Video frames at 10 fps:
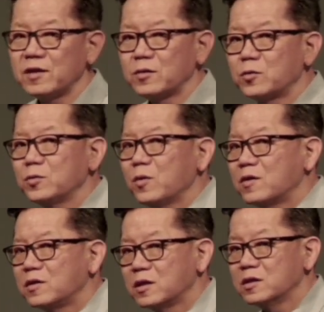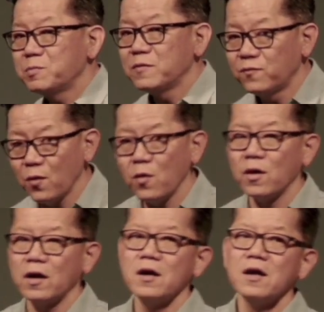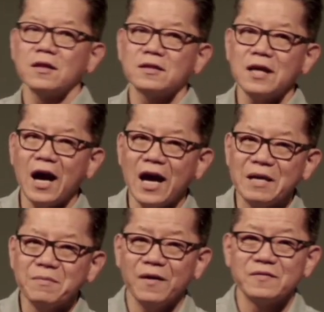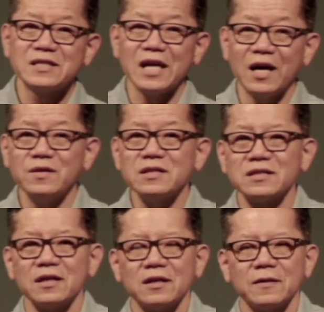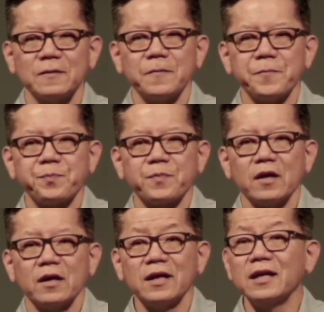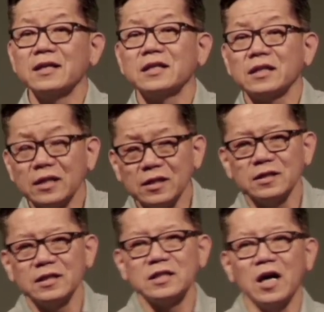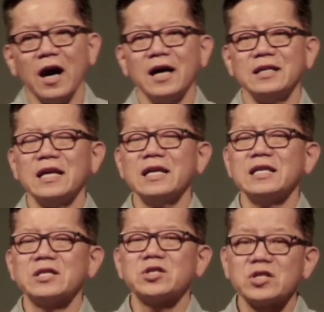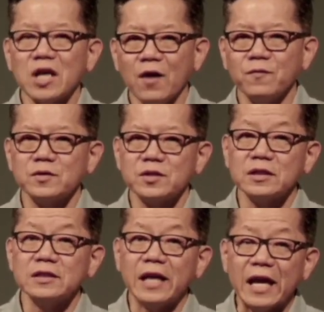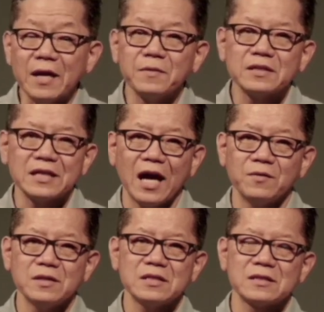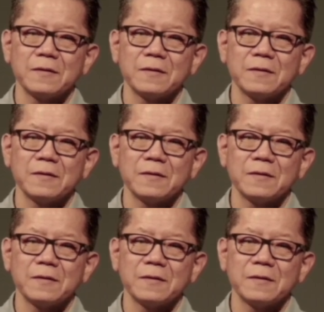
to 200 years before the time of Cyrus. Then clearly, God, in his sovereignty, named Cyrus,